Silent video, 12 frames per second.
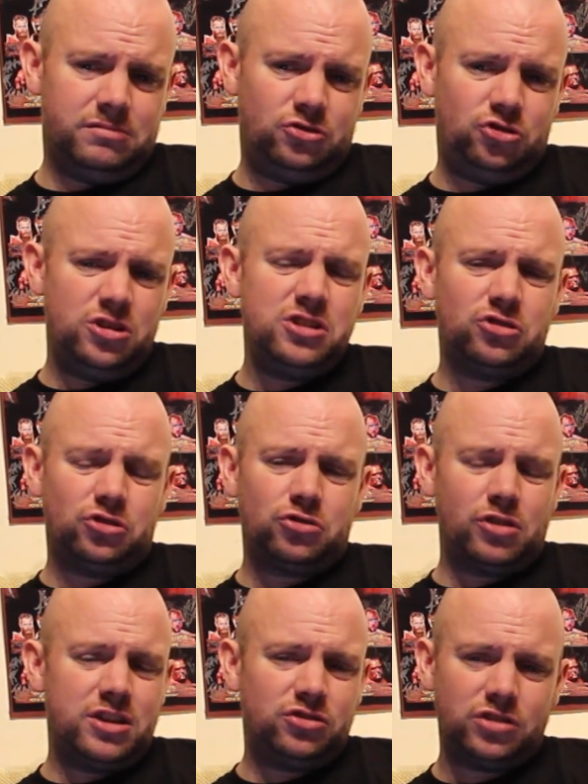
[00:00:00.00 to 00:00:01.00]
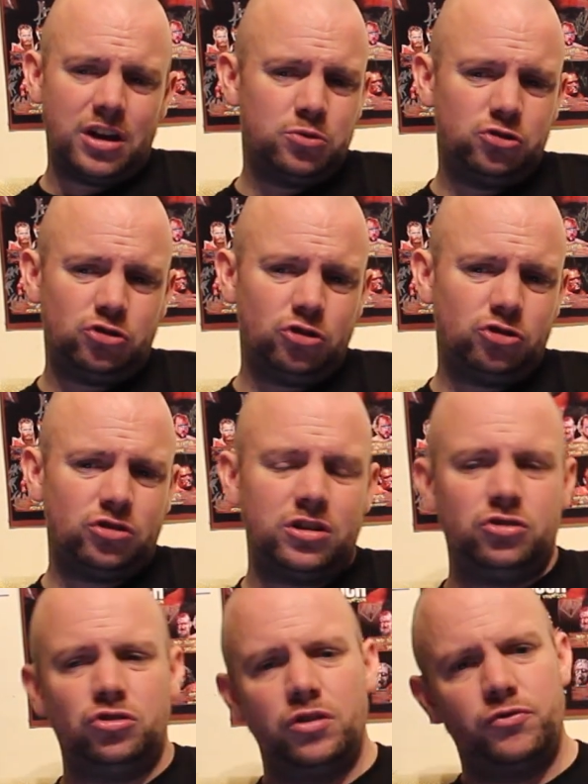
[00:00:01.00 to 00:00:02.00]
Jesus Christ, it was just
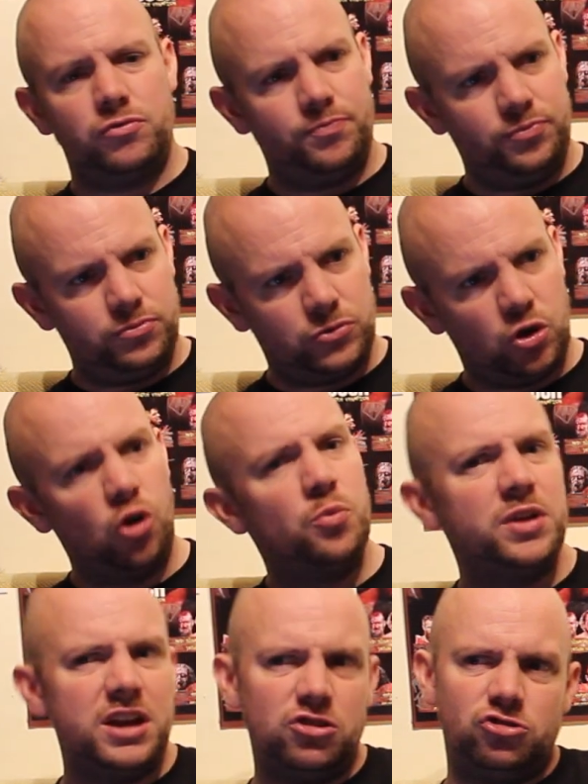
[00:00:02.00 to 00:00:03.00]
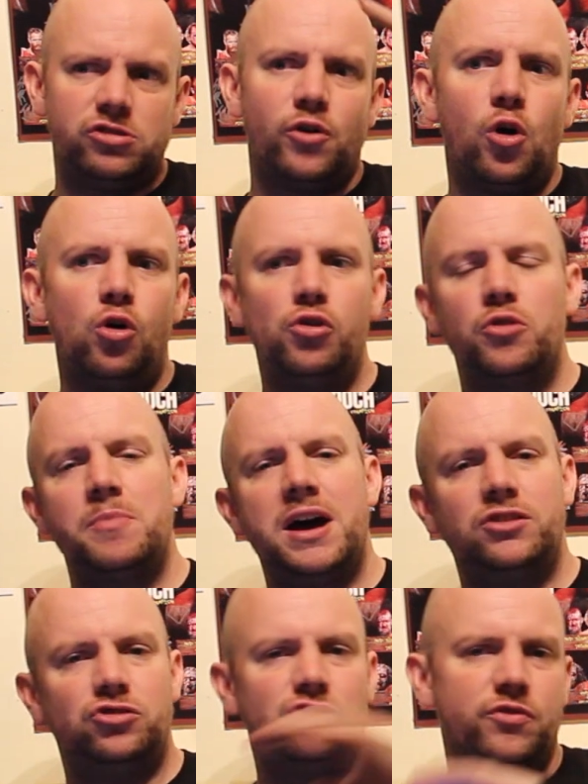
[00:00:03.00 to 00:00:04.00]
a sort of culmination of all their
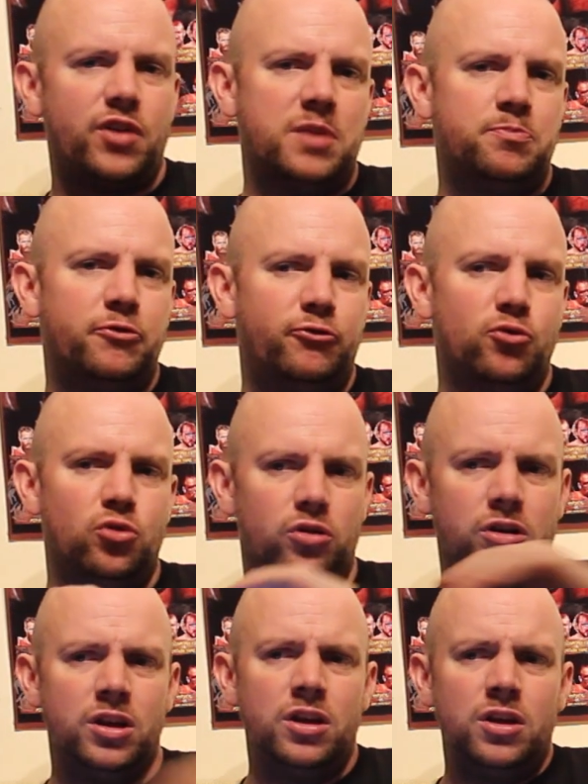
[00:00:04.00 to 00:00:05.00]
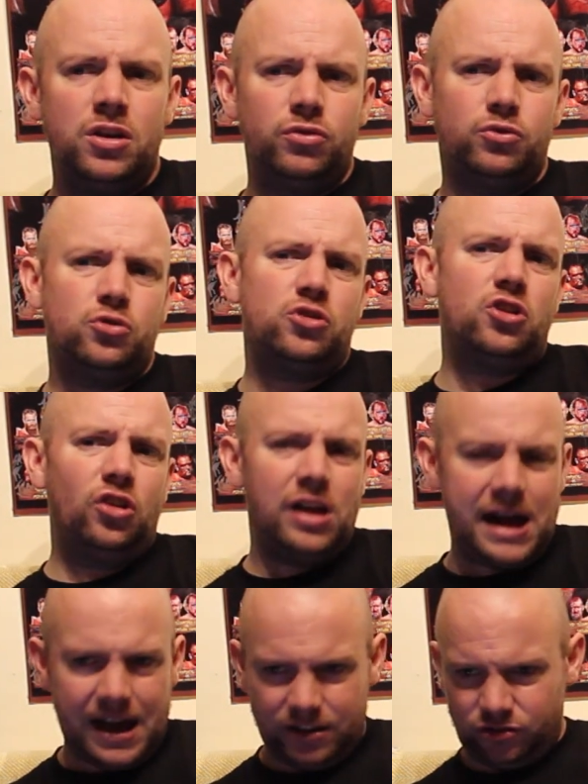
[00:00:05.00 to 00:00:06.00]
matches they've had before through
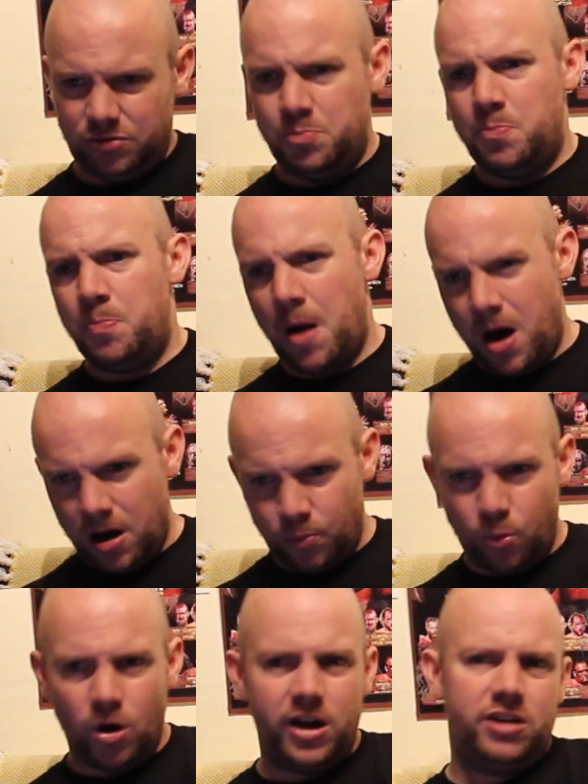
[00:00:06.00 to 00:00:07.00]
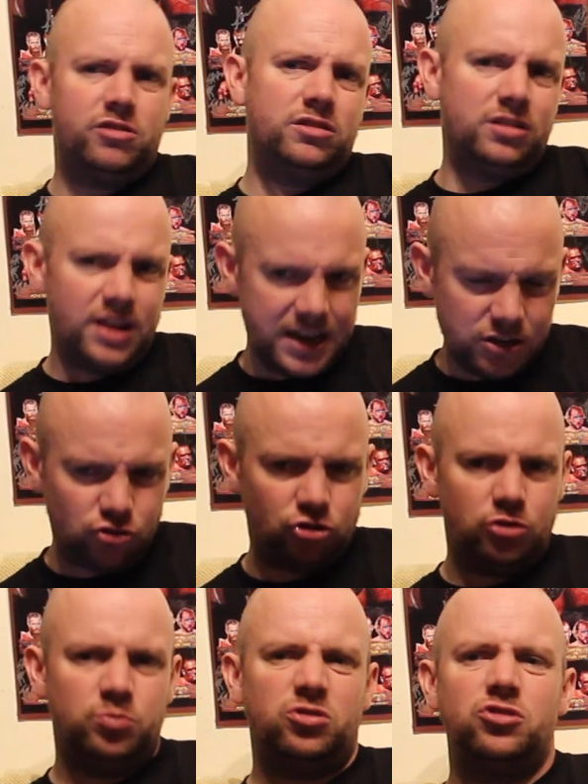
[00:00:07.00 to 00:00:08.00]
glass and barbed wire and light
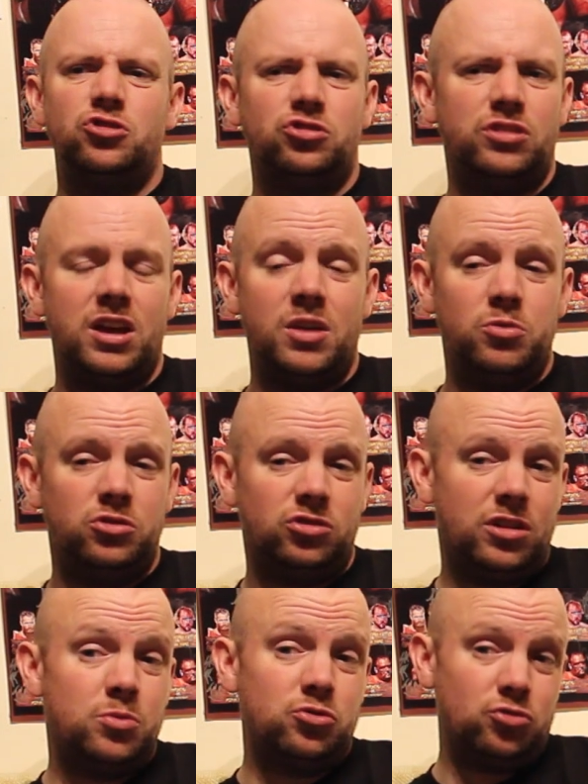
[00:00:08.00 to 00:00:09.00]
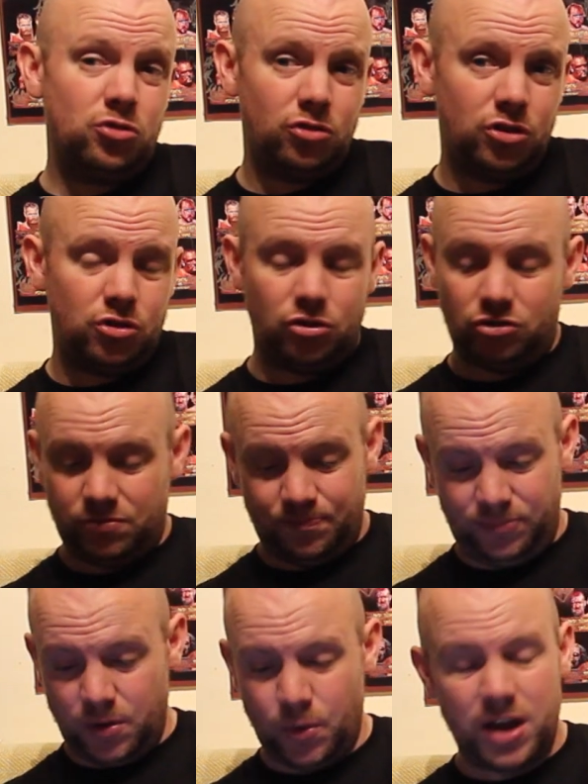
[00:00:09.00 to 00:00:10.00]
tubes, and just it was really, really good.
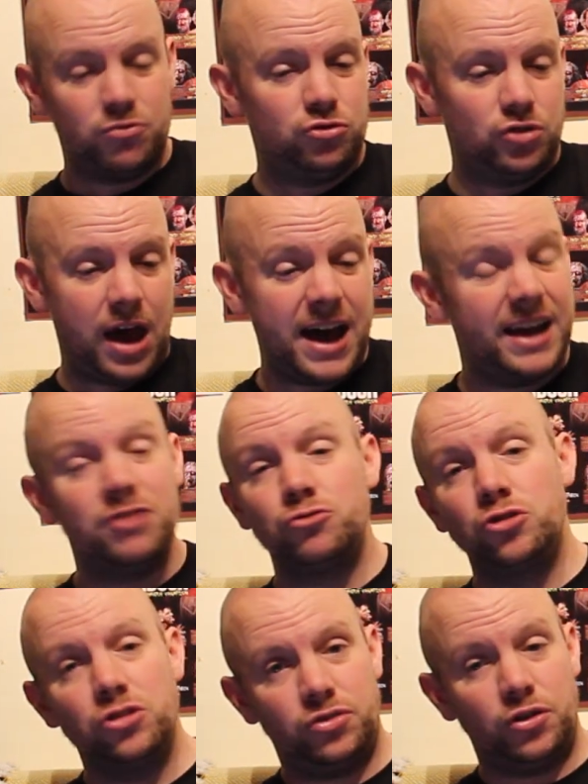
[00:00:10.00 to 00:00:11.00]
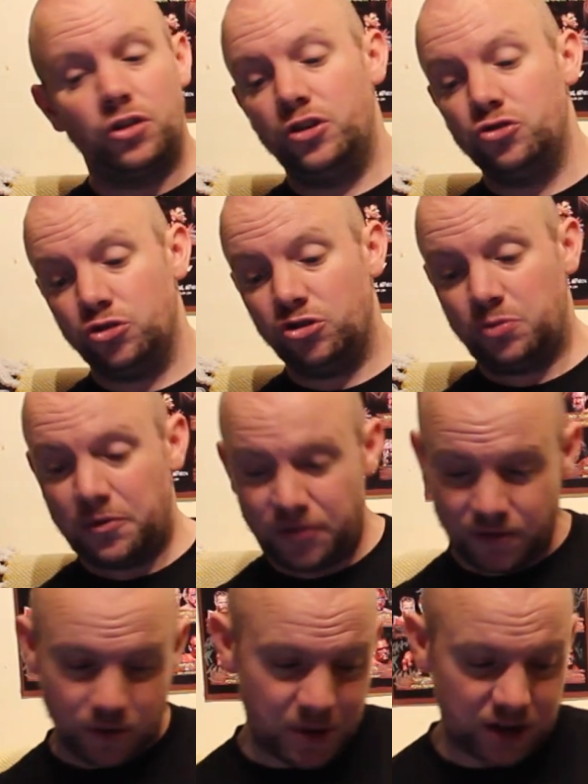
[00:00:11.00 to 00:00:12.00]
It went really, I really thoroughly enjoyed it. It's my
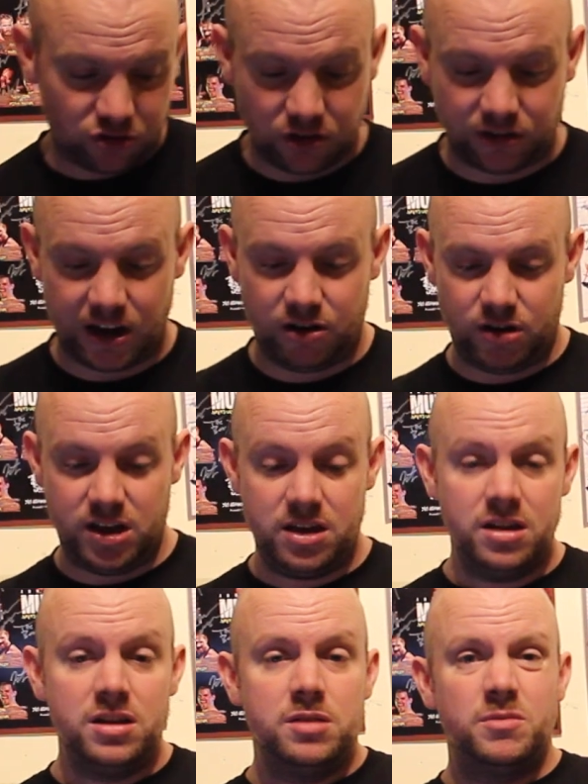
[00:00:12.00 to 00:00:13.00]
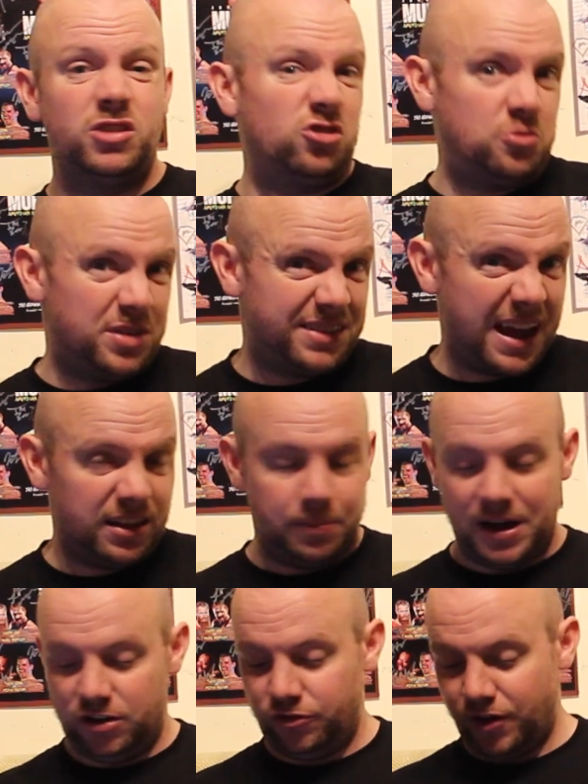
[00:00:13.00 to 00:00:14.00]
favourite match of the entire night. That's because I'm a
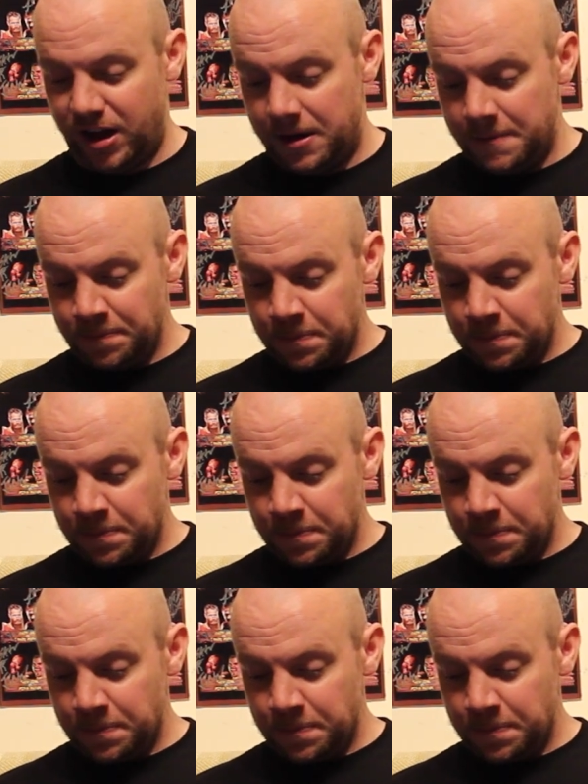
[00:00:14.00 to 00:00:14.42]
Deathmatch fan.